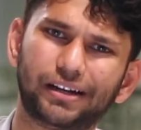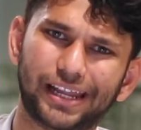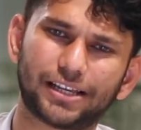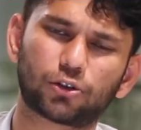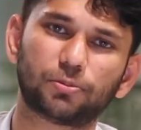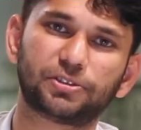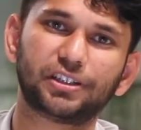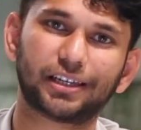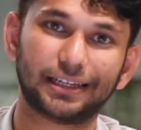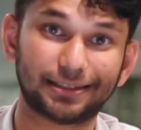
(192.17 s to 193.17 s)
Desktop
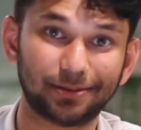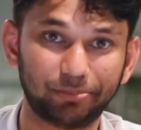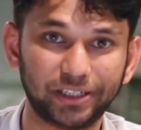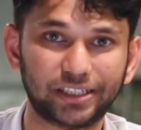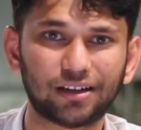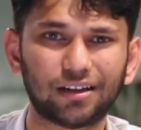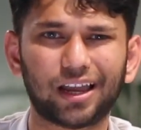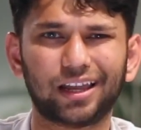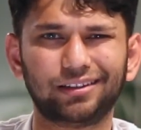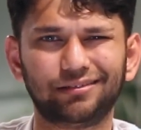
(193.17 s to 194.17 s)
Sync is in beta
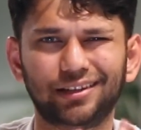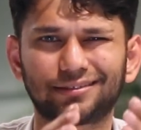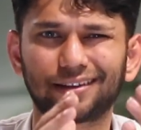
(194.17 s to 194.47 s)
and yes,